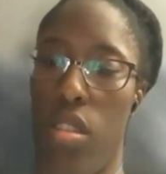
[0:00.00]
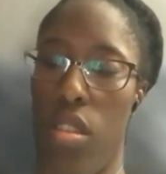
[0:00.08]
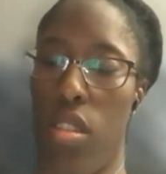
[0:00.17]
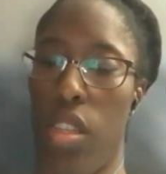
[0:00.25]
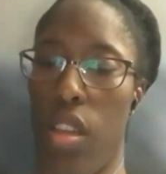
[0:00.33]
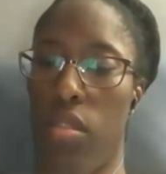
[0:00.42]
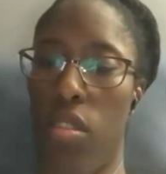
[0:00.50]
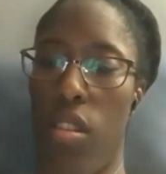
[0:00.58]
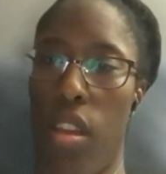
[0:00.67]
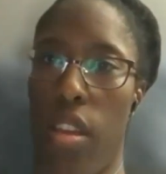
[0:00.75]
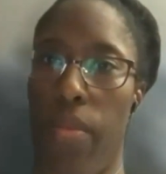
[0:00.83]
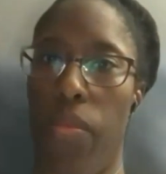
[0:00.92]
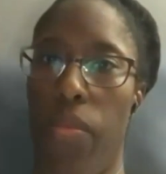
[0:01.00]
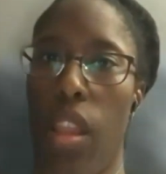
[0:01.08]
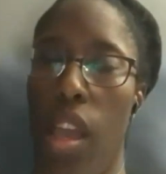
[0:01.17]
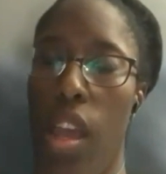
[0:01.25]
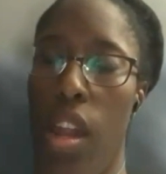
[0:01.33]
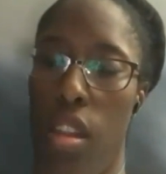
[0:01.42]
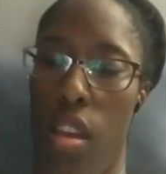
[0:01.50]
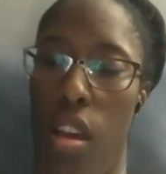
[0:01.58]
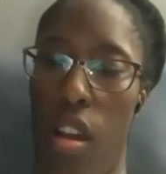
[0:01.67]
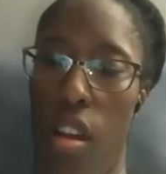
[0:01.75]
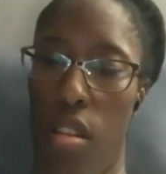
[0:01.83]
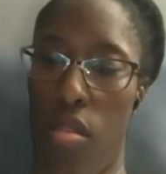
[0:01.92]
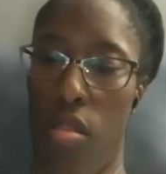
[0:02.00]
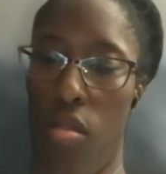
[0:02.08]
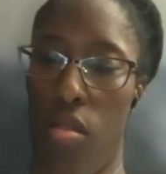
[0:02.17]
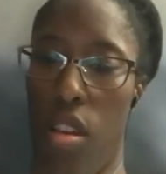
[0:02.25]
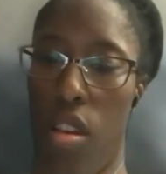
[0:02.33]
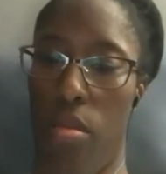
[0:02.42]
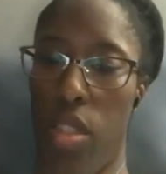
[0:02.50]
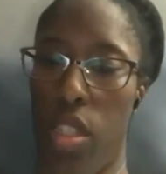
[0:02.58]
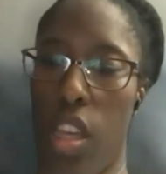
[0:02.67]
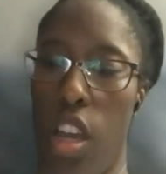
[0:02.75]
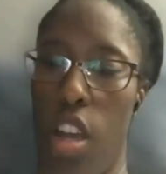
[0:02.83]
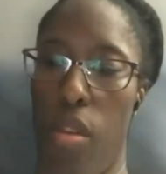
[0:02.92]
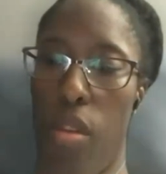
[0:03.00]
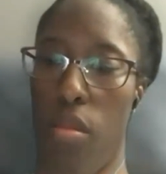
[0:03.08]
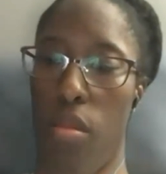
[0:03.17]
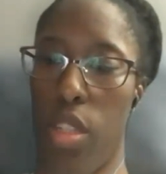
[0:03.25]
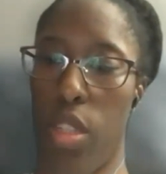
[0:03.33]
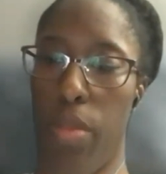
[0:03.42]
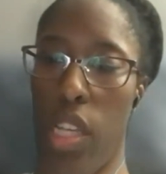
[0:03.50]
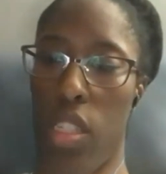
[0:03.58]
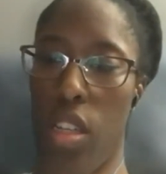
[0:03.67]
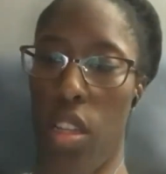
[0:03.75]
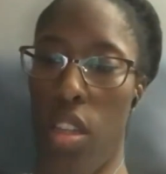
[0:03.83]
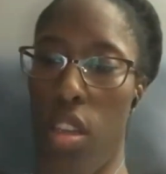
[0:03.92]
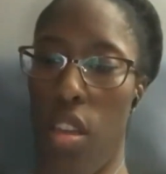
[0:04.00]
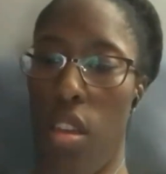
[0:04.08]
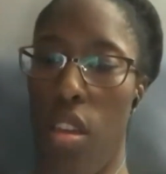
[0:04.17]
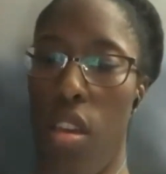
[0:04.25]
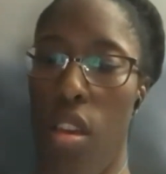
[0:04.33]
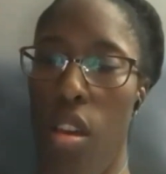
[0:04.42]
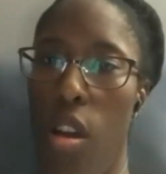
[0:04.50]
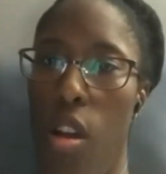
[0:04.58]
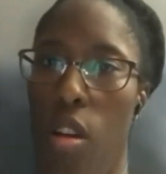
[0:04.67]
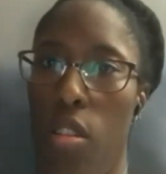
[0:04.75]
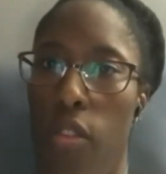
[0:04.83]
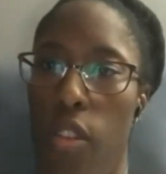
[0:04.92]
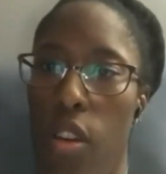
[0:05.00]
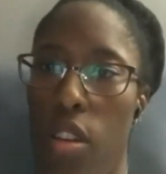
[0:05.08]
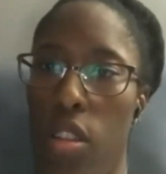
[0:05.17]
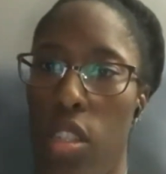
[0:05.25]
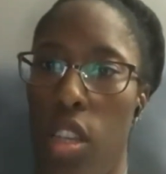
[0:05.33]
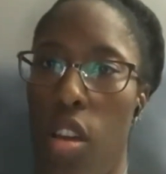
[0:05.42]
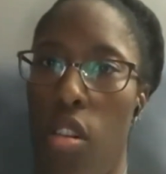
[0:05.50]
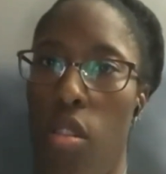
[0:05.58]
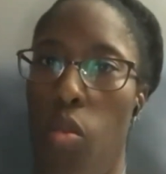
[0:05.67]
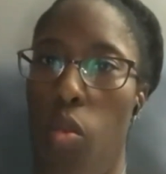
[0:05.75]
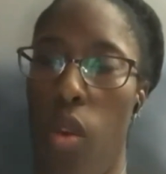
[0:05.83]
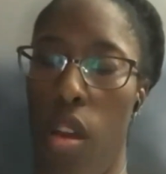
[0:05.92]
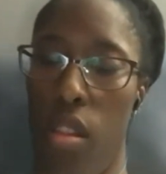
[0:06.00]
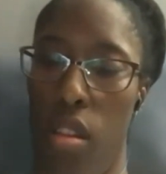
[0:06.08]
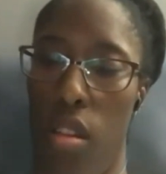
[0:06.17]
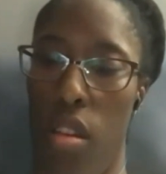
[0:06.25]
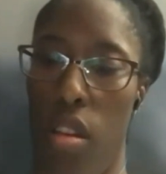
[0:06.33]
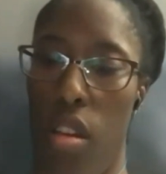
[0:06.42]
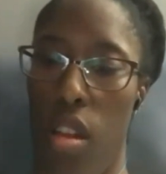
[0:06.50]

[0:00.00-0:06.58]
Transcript: South Sudan. And in the article, a scale problem is basically only focusing on one